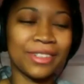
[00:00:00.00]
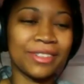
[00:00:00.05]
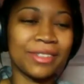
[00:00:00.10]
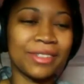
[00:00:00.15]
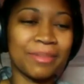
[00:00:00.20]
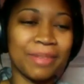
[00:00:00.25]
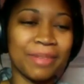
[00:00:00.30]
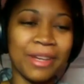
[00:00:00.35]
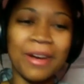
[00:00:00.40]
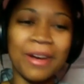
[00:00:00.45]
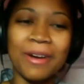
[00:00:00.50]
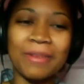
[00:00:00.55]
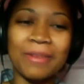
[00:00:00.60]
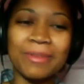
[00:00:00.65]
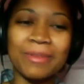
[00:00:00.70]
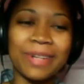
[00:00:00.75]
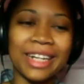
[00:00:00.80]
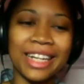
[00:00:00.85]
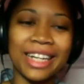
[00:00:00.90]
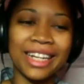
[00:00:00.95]
something
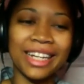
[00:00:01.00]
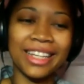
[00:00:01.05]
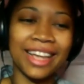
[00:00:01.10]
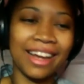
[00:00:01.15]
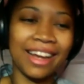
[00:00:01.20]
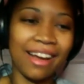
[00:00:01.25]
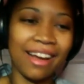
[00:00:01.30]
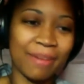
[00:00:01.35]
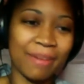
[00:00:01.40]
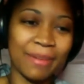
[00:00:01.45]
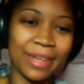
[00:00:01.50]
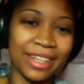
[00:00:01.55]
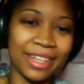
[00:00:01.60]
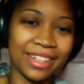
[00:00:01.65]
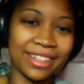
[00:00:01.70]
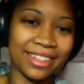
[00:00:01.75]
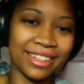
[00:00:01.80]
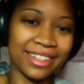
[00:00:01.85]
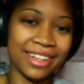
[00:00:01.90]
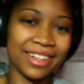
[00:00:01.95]
heartbreaking that
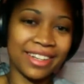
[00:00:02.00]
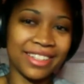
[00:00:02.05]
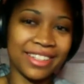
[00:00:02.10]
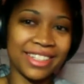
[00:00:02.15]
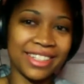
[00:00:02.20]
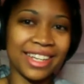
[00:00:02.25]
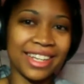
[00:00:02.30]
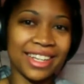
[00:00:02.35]
happened, and I was like,